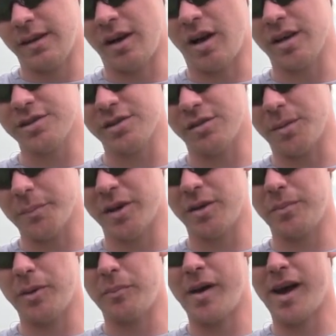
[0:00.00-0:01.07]
And also I'm
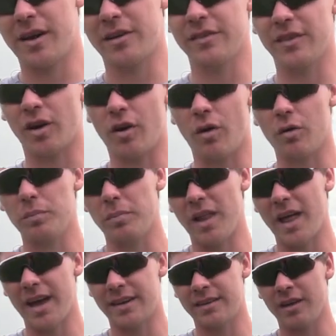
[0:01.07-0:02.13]
gonna be patterning the Code Black